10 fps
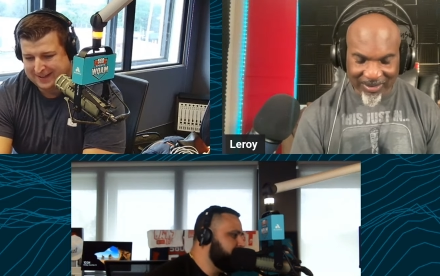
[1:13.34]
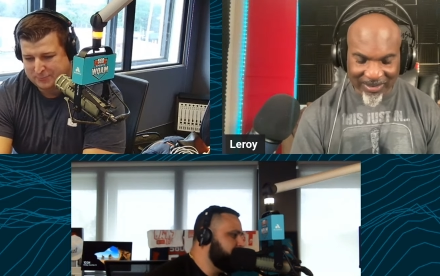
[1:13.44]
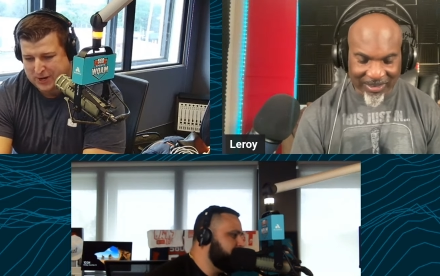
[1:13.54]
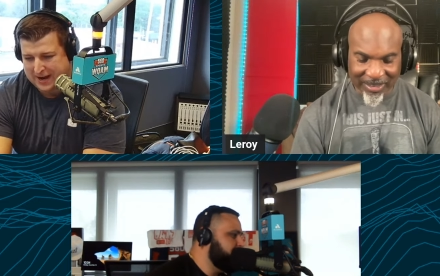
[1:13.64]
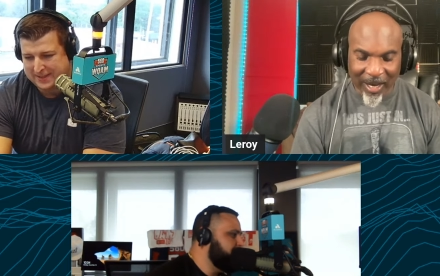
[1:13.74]

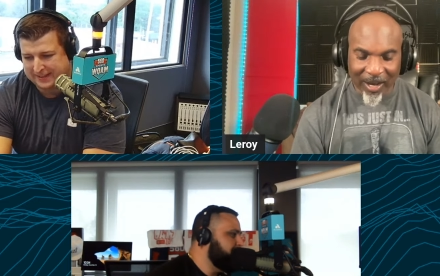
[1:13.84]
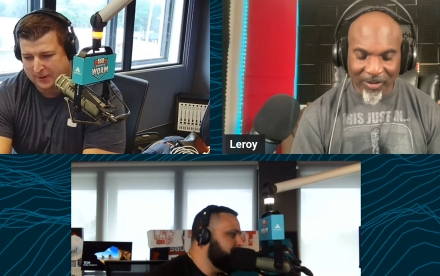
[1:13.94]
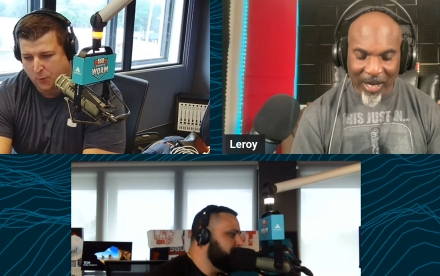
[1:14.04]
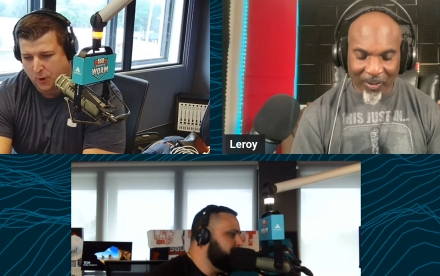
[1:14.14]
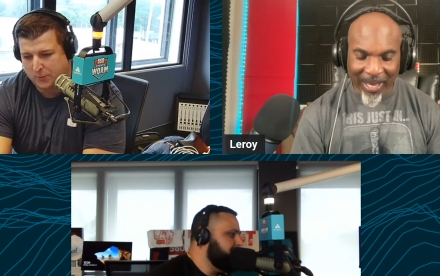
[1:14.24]
Speaker 1: I'm trying no, to think.
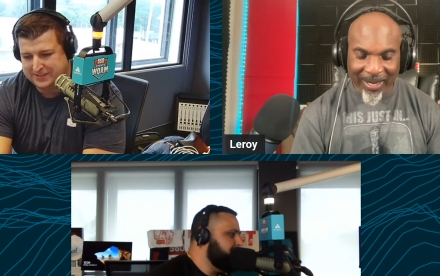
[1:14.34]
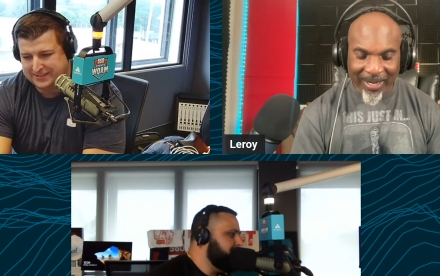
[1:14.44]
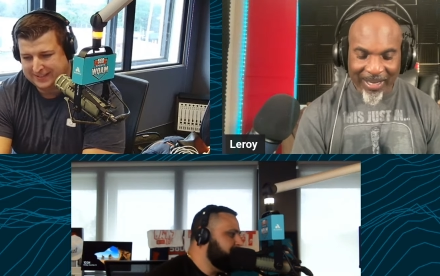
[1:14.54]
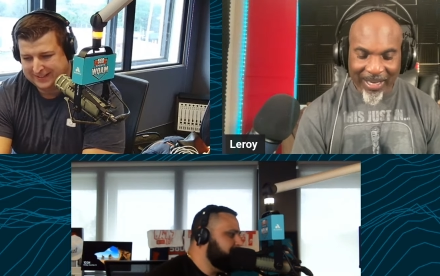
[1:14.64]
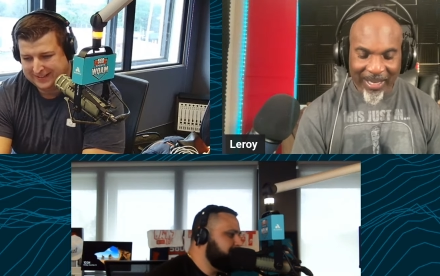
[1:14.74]
Like, no, what
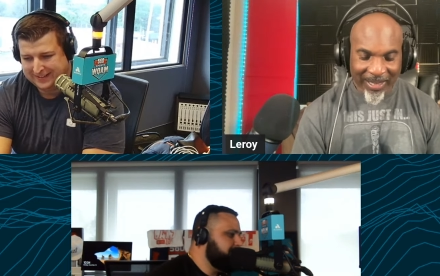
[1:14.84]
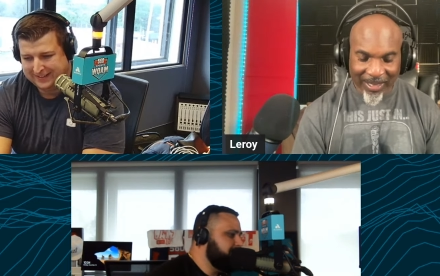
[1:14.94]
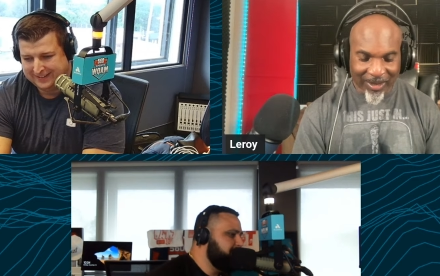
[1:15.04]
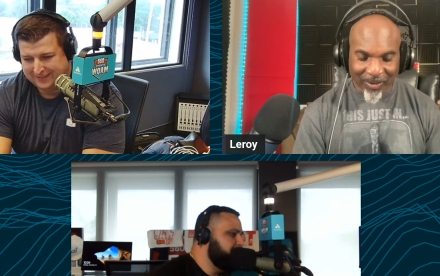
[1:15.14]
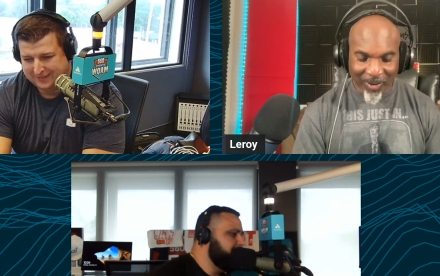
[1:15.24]
was?
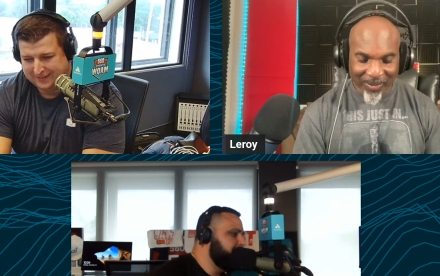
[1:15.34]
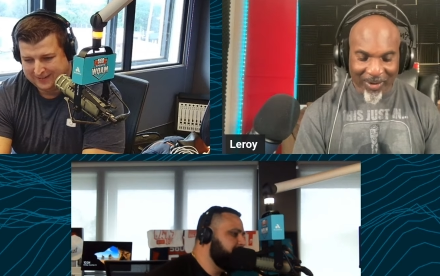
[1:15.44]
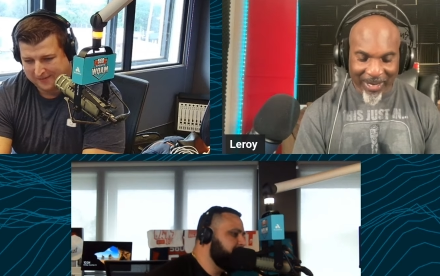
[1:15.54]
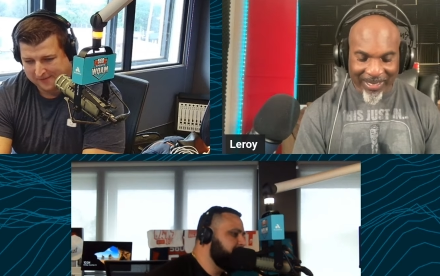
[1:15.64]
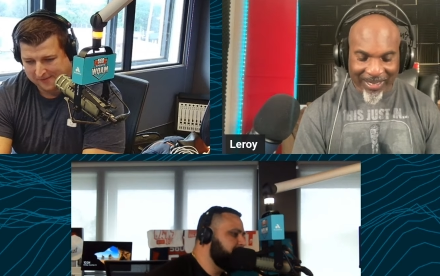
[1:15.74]
Look, wait, wait,
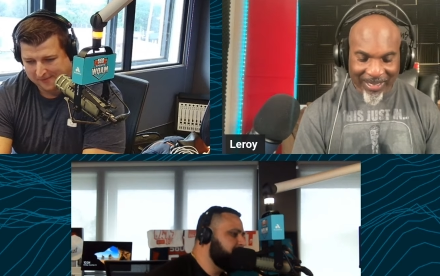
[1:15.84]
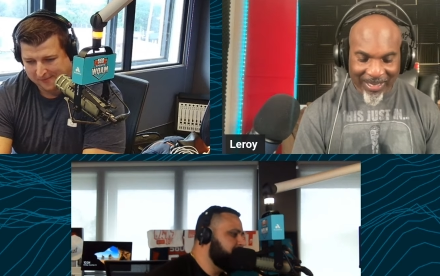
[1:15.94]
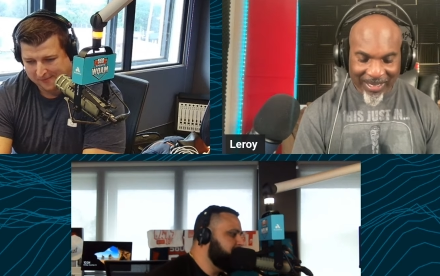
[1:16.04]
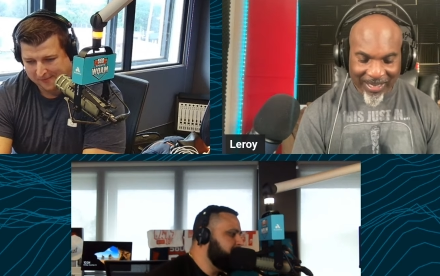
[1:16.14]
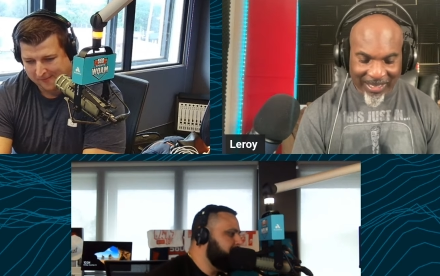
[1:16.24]
wait.
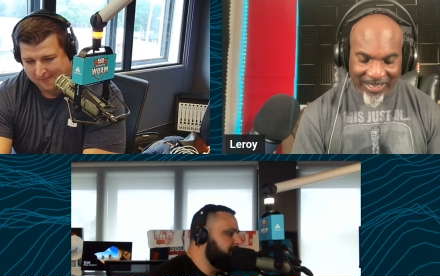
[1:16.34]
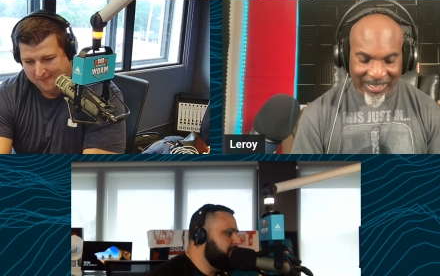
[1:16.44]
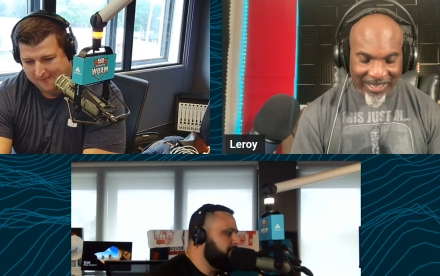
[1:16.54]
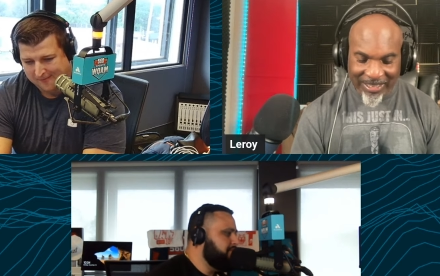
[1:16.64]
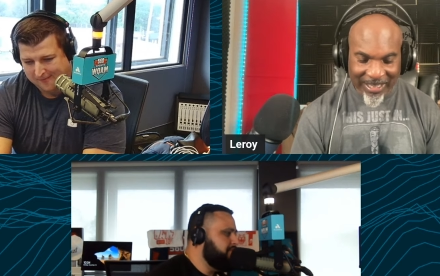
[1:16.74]
It,
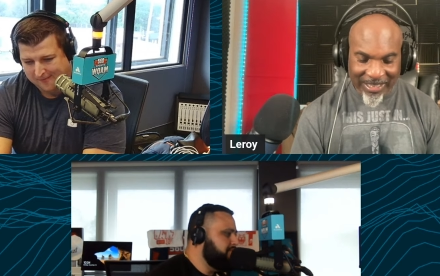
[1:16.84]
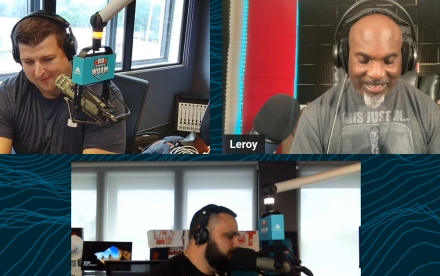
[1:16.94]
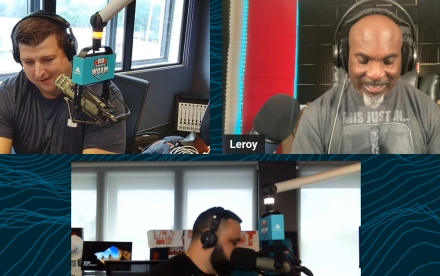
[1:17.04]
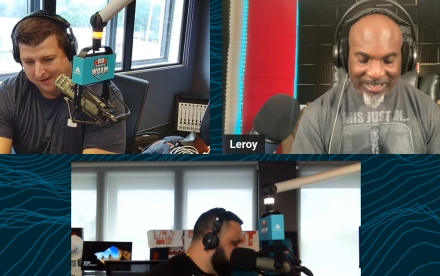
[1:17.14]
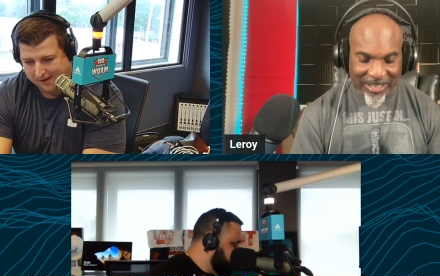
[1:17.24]
it
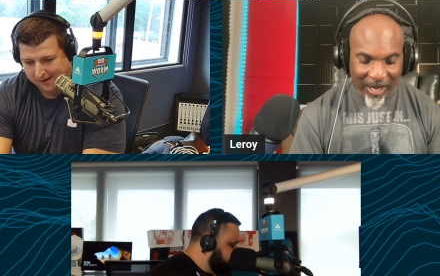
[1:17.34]
it's it's